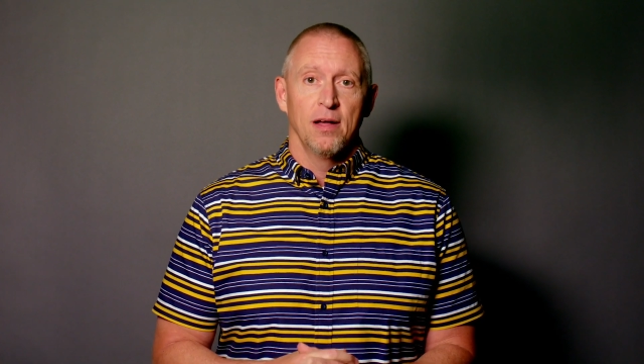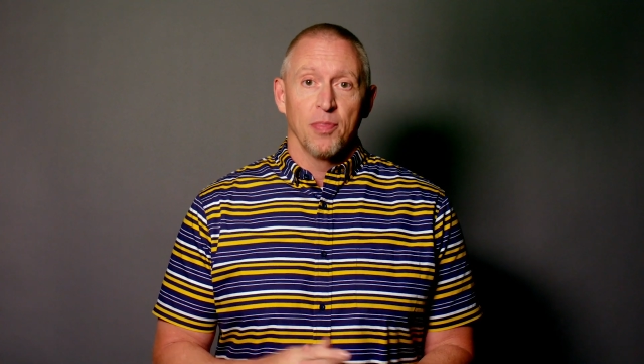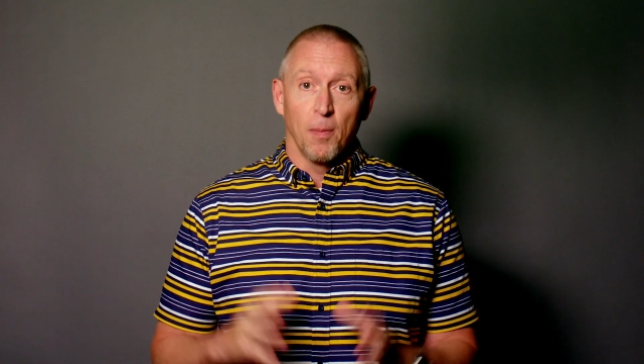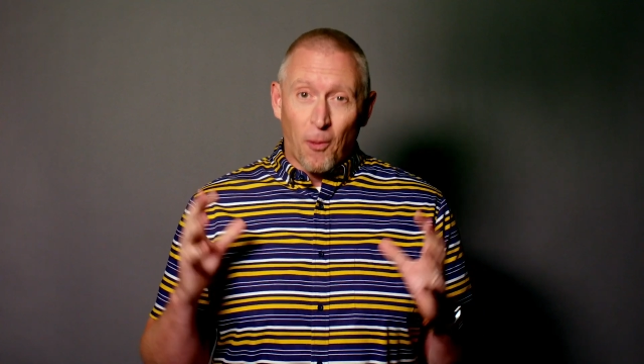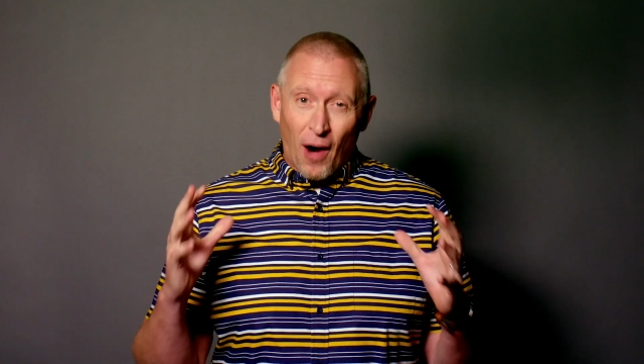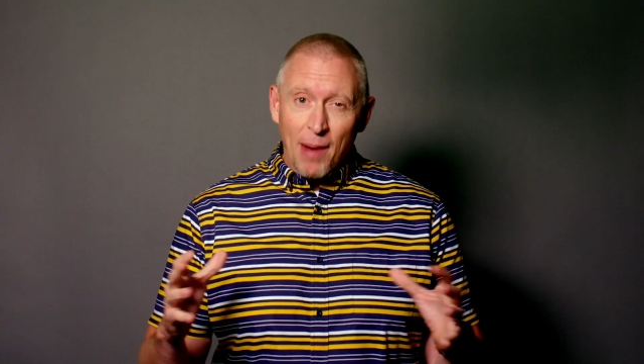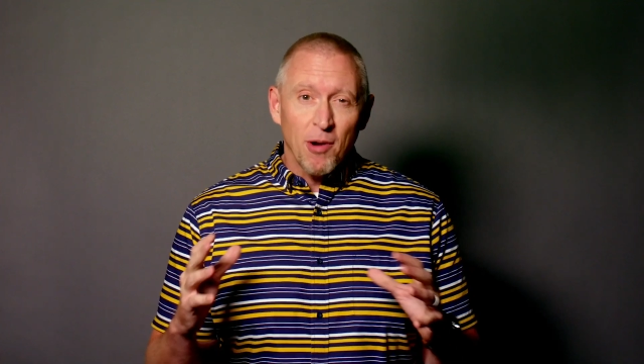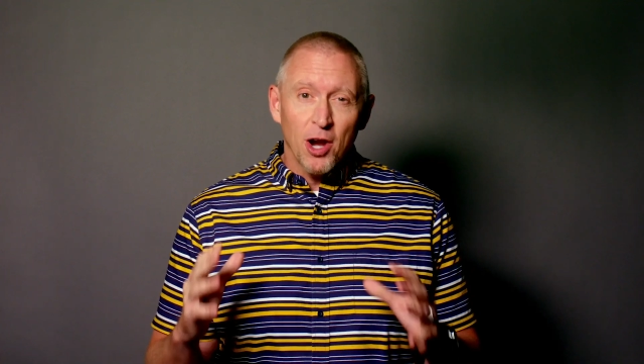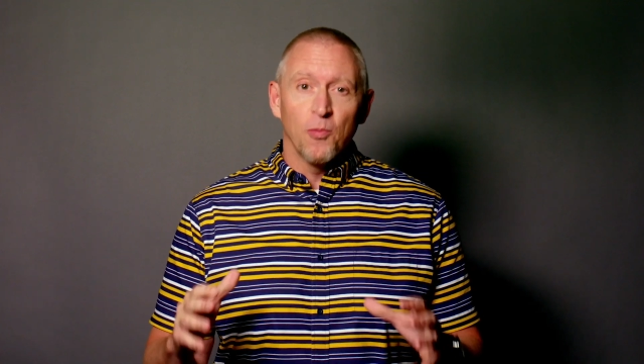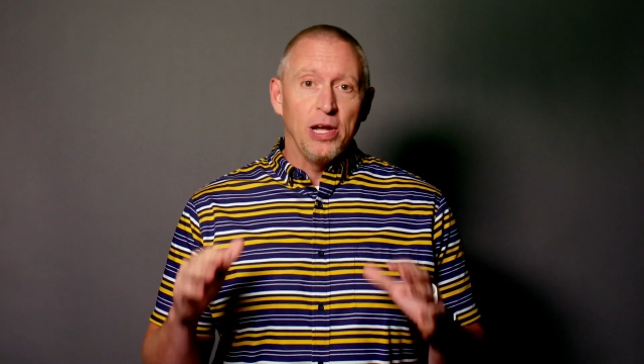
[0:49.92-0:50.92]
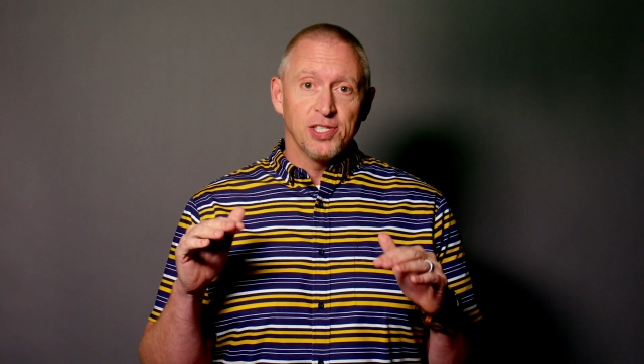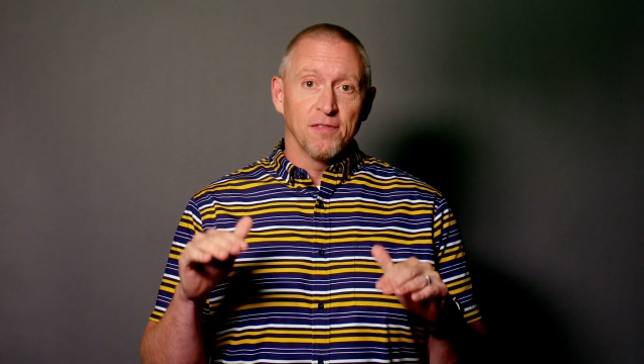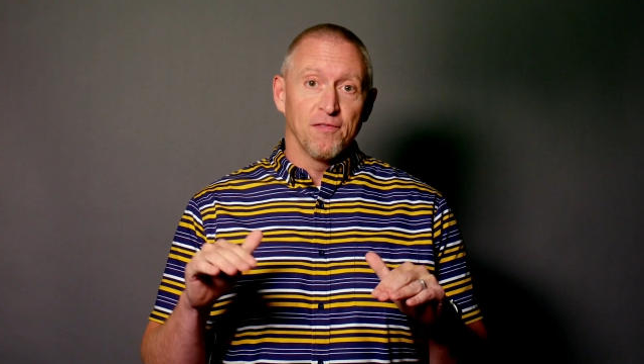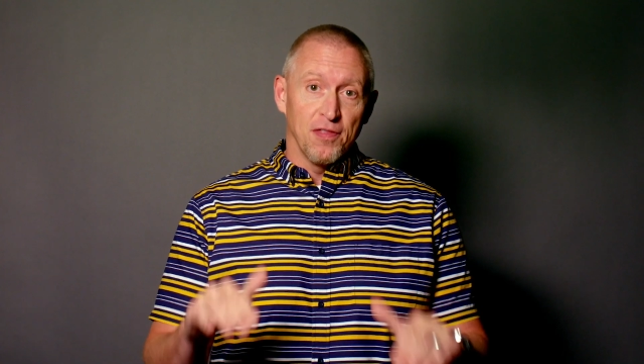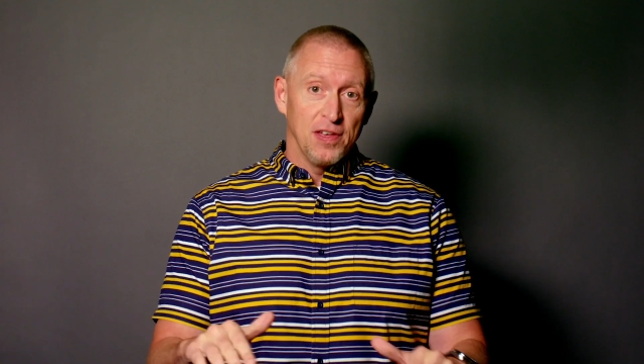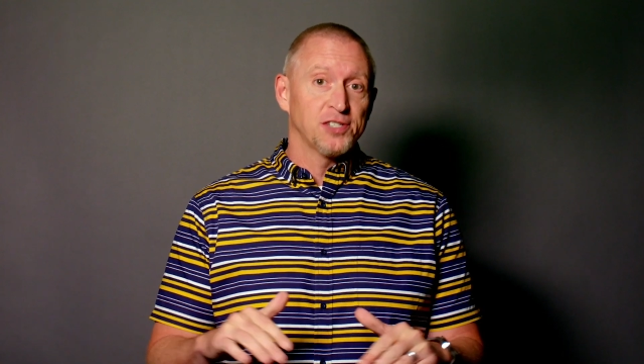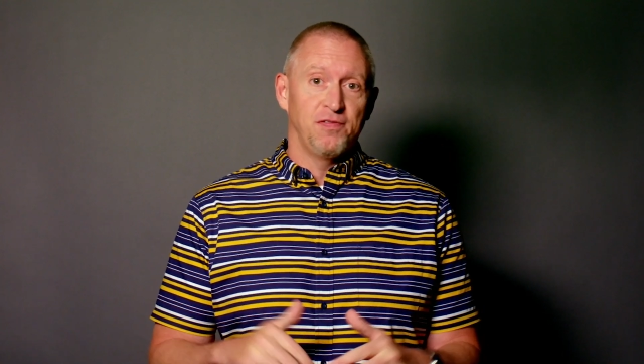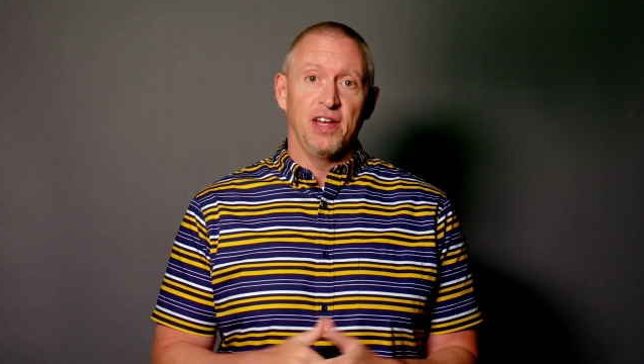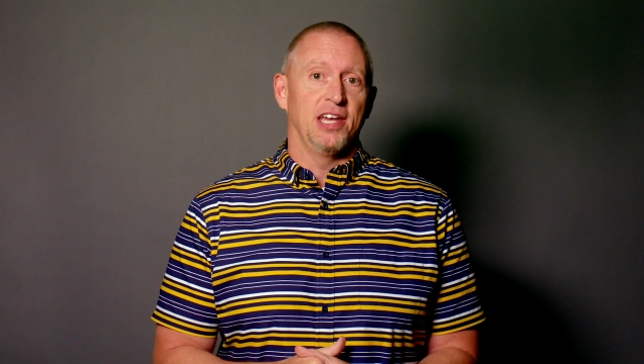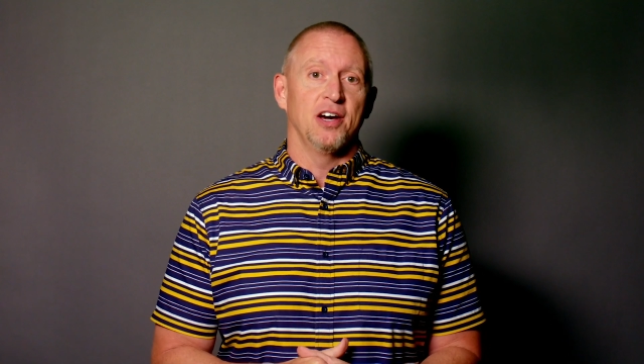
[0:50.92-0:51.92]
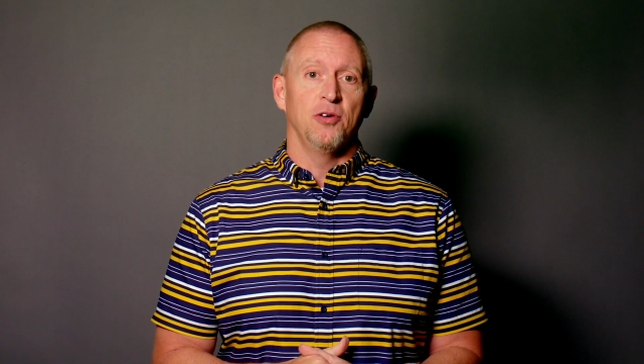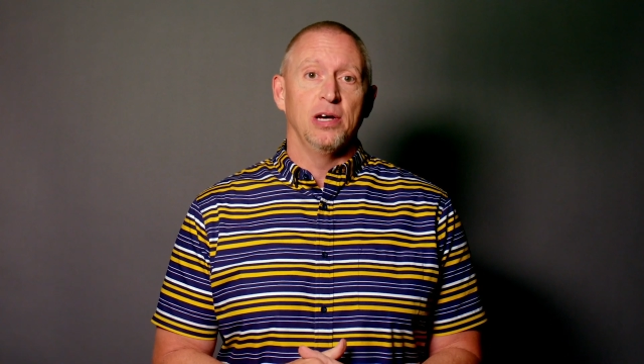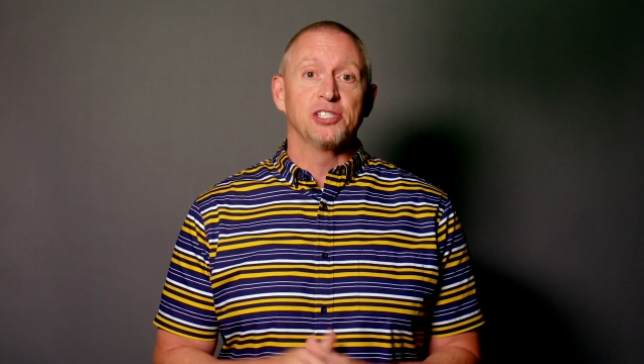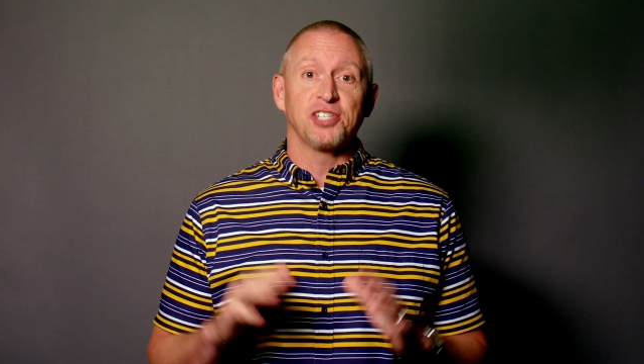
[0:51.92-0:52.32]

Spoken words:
The primary reason for this video is